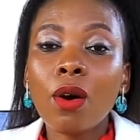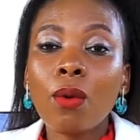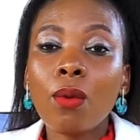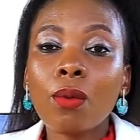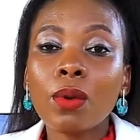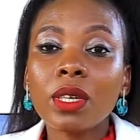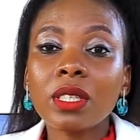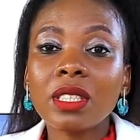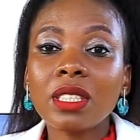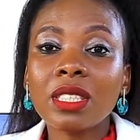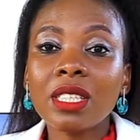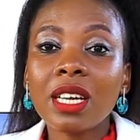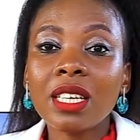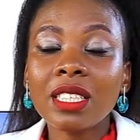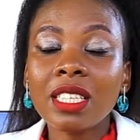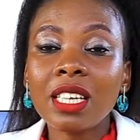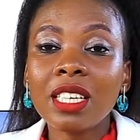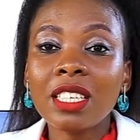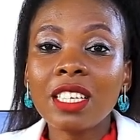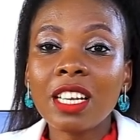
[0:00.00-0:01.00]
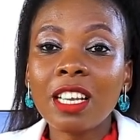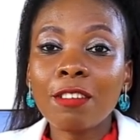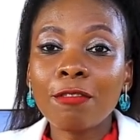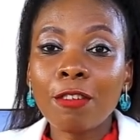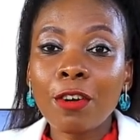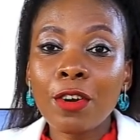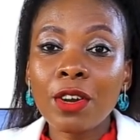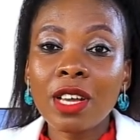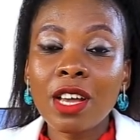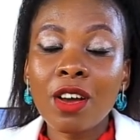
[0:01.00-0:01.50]
we started
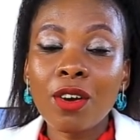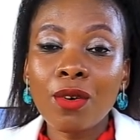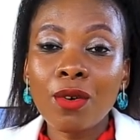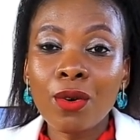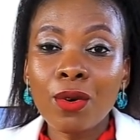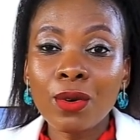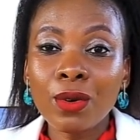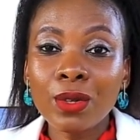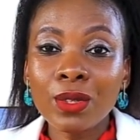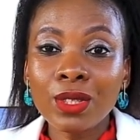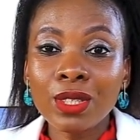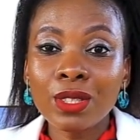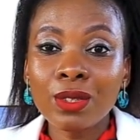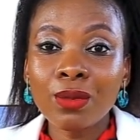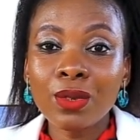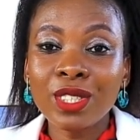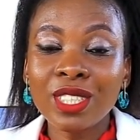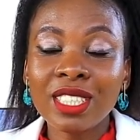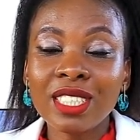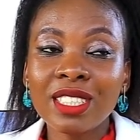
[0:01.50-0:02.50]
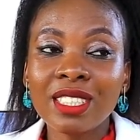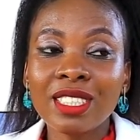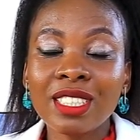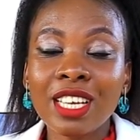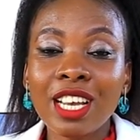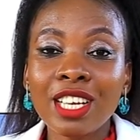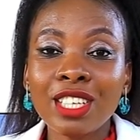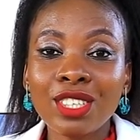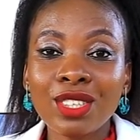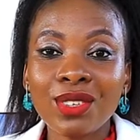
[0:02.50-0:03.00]
delivering a course which is
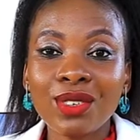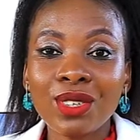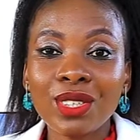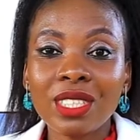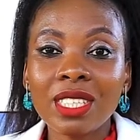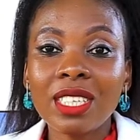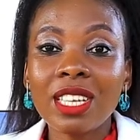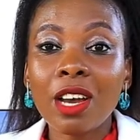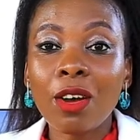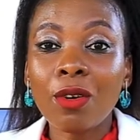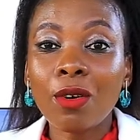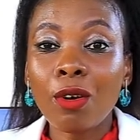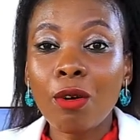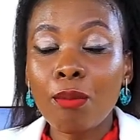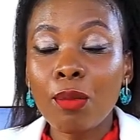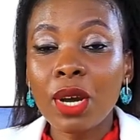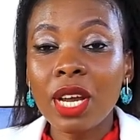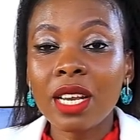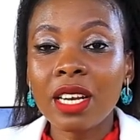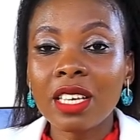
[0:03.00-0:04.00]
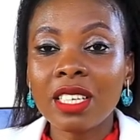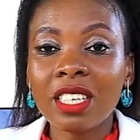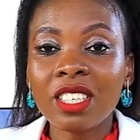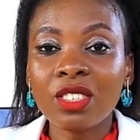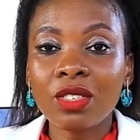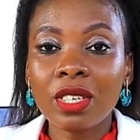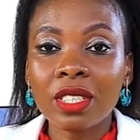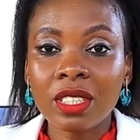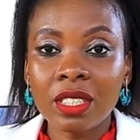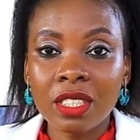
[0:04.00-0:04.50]
titled The Global Energy
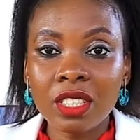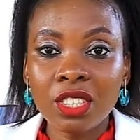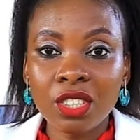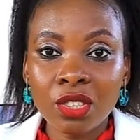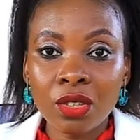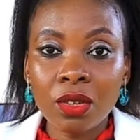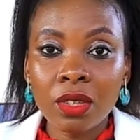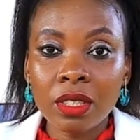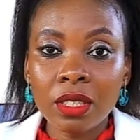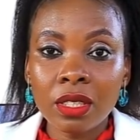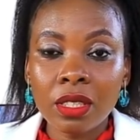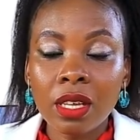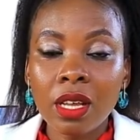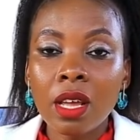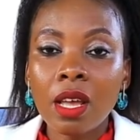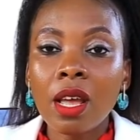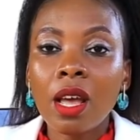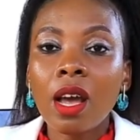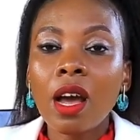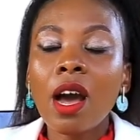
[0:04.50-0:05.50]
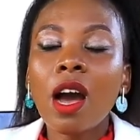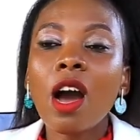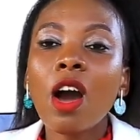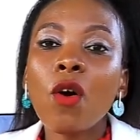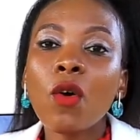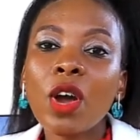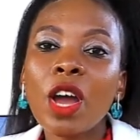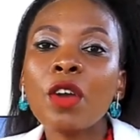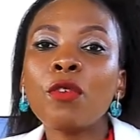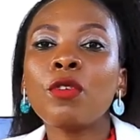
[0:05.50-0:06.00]
Transitions.
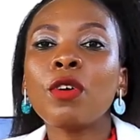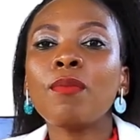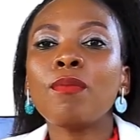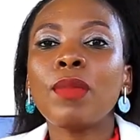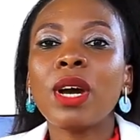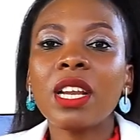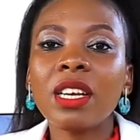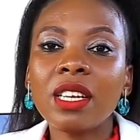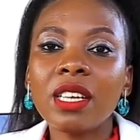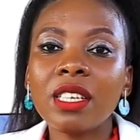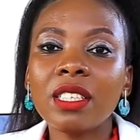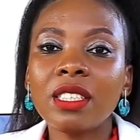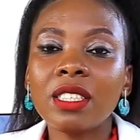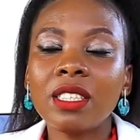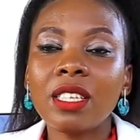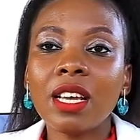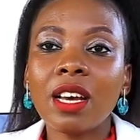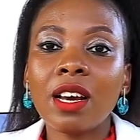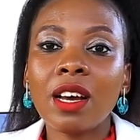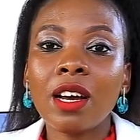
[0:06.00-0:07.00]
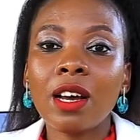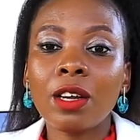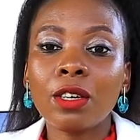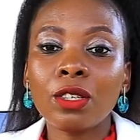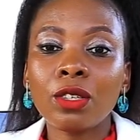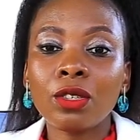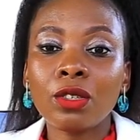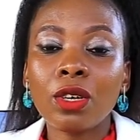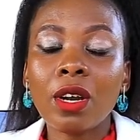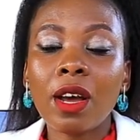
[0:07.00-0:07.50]
How can we manage the
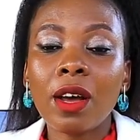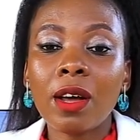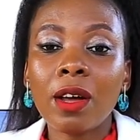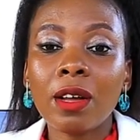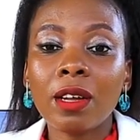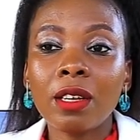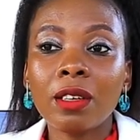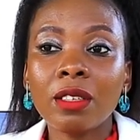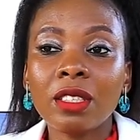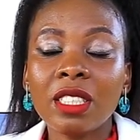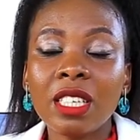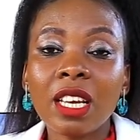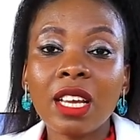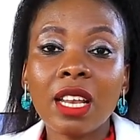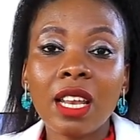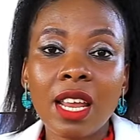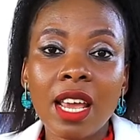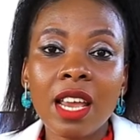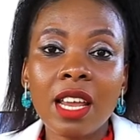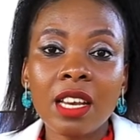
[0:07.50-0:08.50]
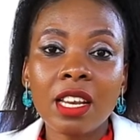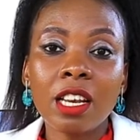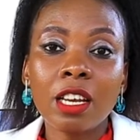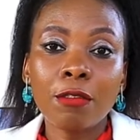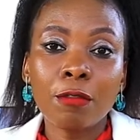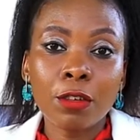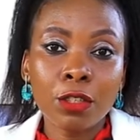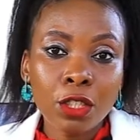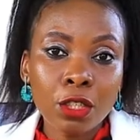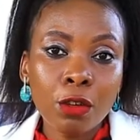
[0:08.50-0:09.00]
decline in
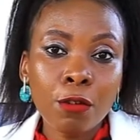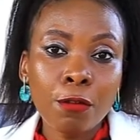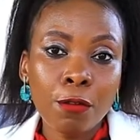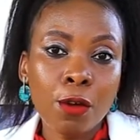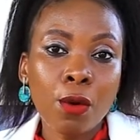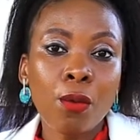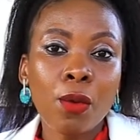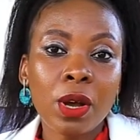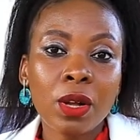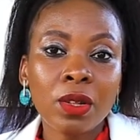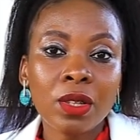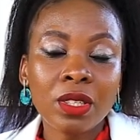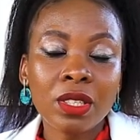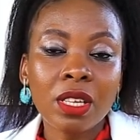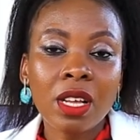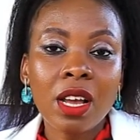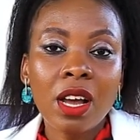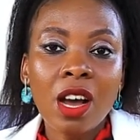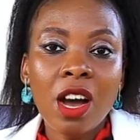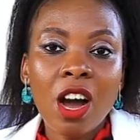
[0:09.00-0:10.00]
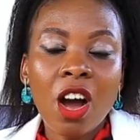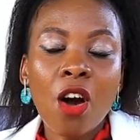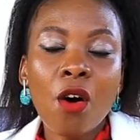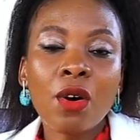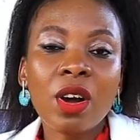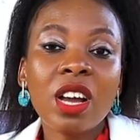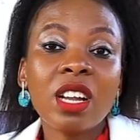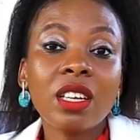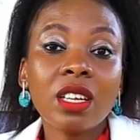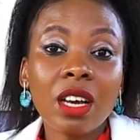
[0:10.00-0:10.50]
fossil fuels? How
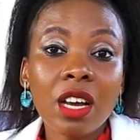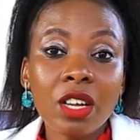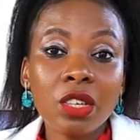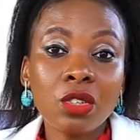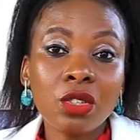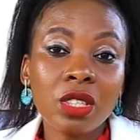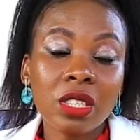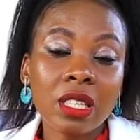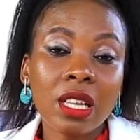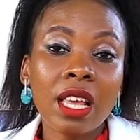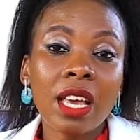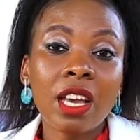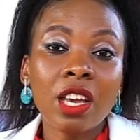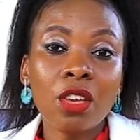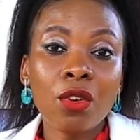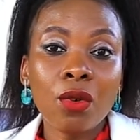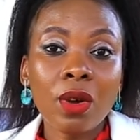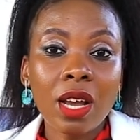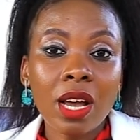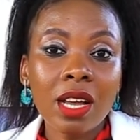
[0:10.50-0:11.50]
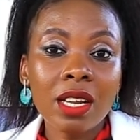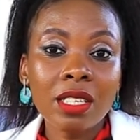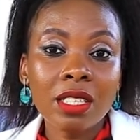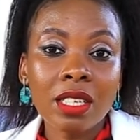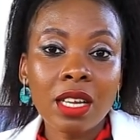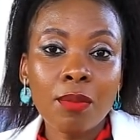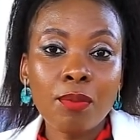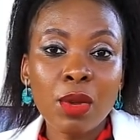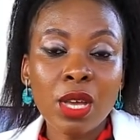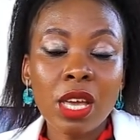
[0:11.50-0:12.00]
can countries like
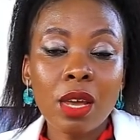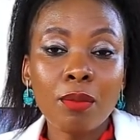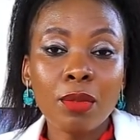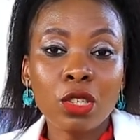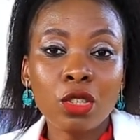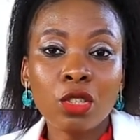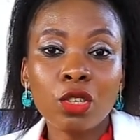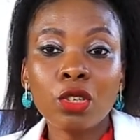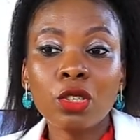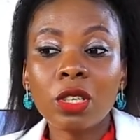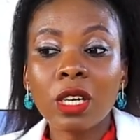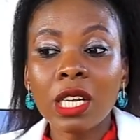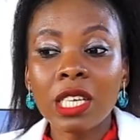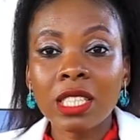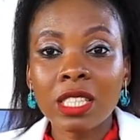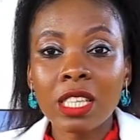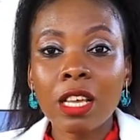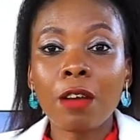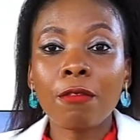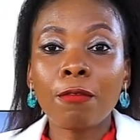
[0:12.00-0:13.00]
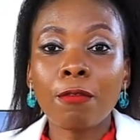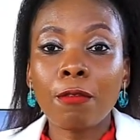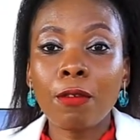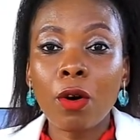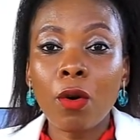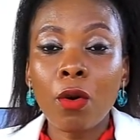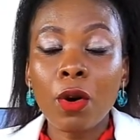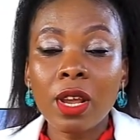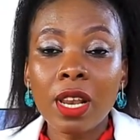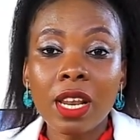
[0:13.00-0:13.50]
Uganda be able to utilize their
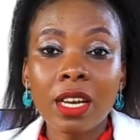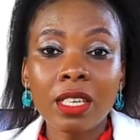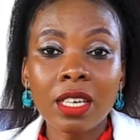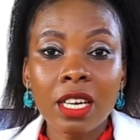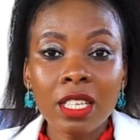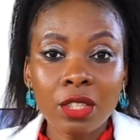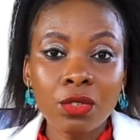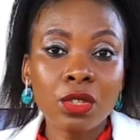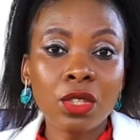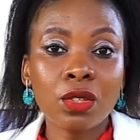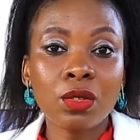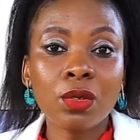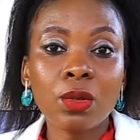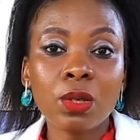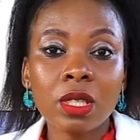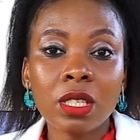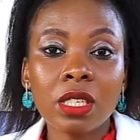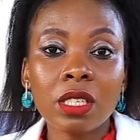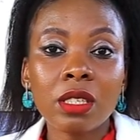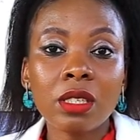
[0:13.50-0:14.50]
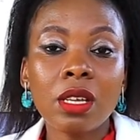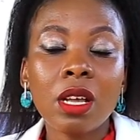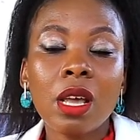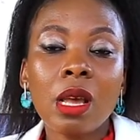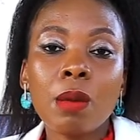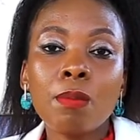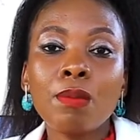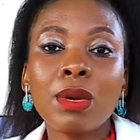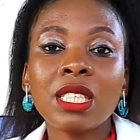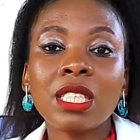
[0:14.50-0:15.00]
oil and gas resources,
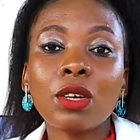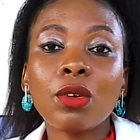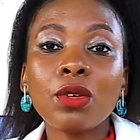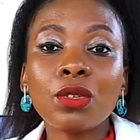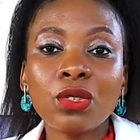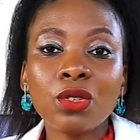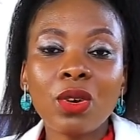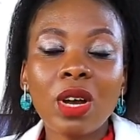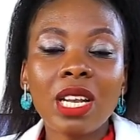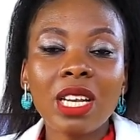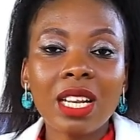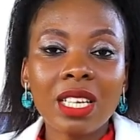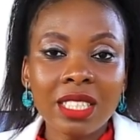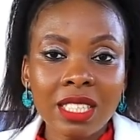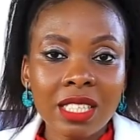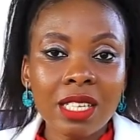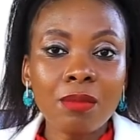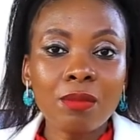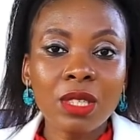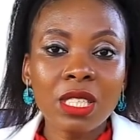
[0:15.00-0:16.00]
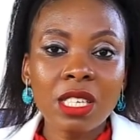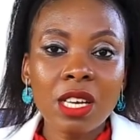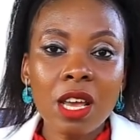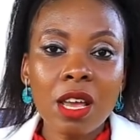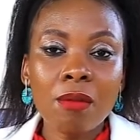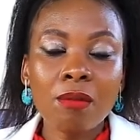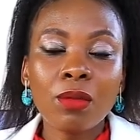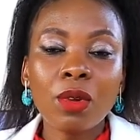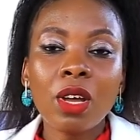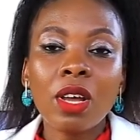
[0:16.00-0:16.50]
but also at the same
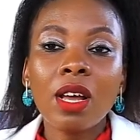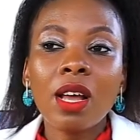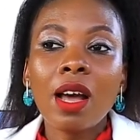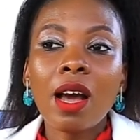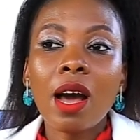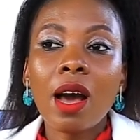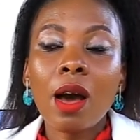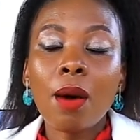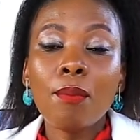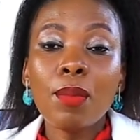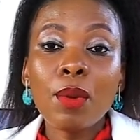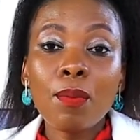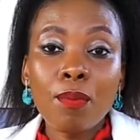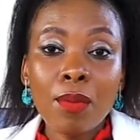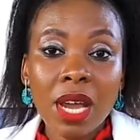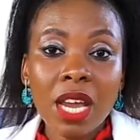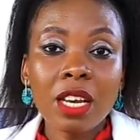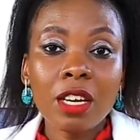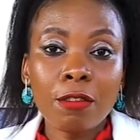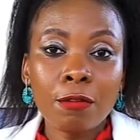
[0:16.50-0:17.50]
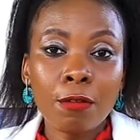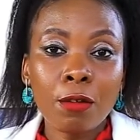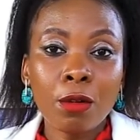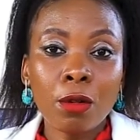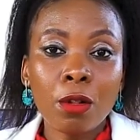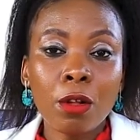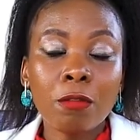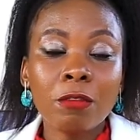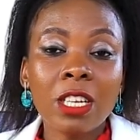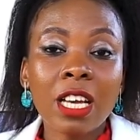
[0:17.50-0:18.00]
time, be
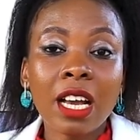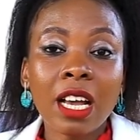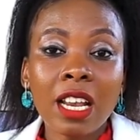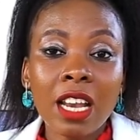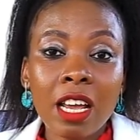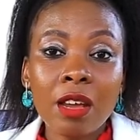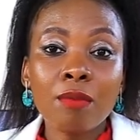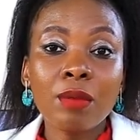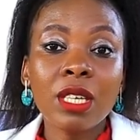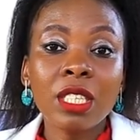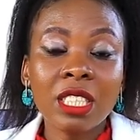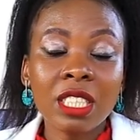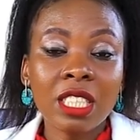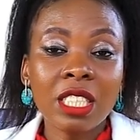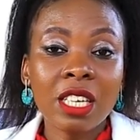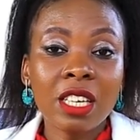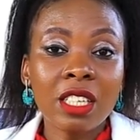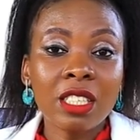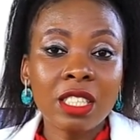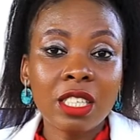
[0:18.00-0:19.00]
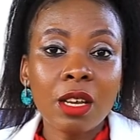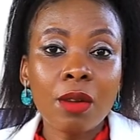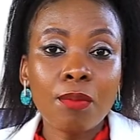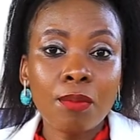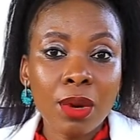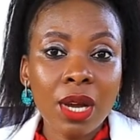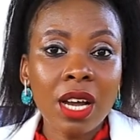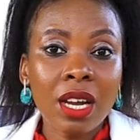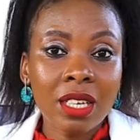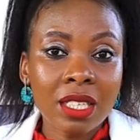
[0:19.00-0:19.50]
mindful of the climate change
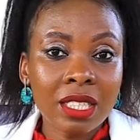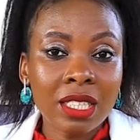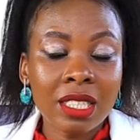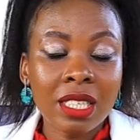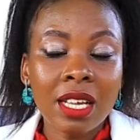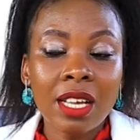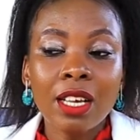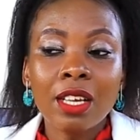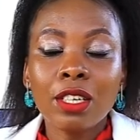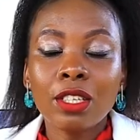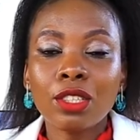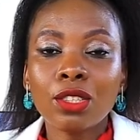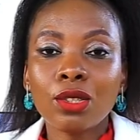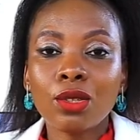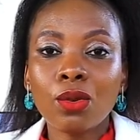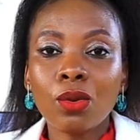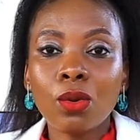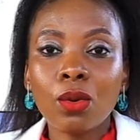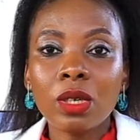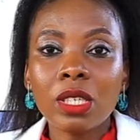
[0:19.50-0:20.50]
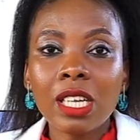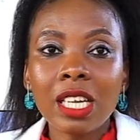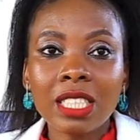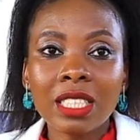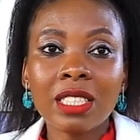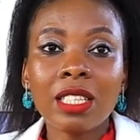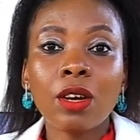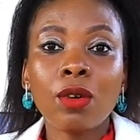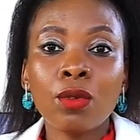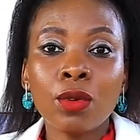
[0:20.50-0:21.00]
impacts? So that's
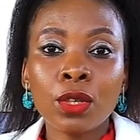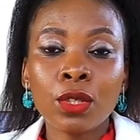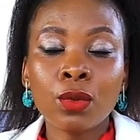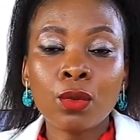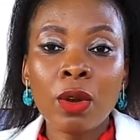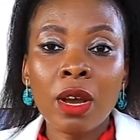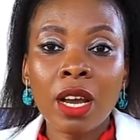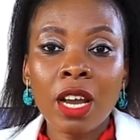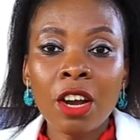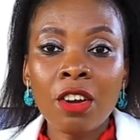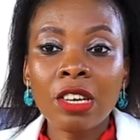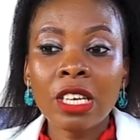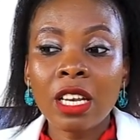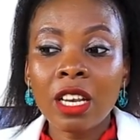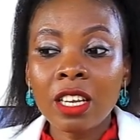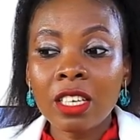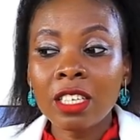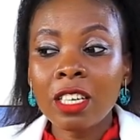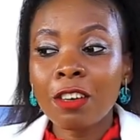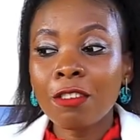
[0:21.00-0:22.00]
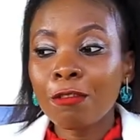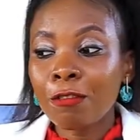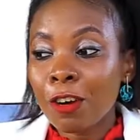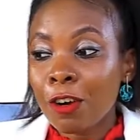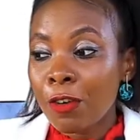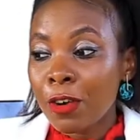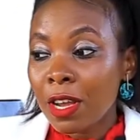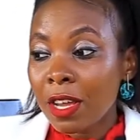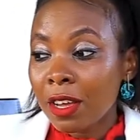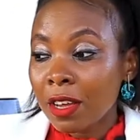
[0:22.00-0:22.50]
the course we are currently
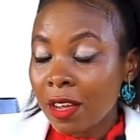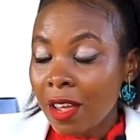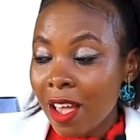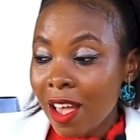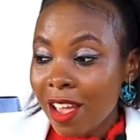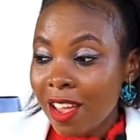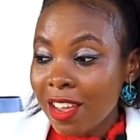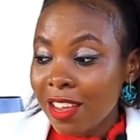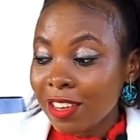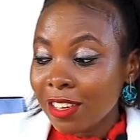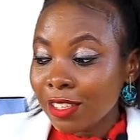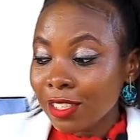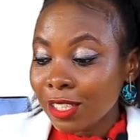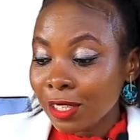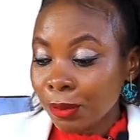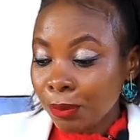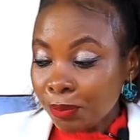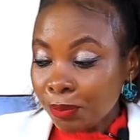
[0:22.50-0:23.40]
delivering. And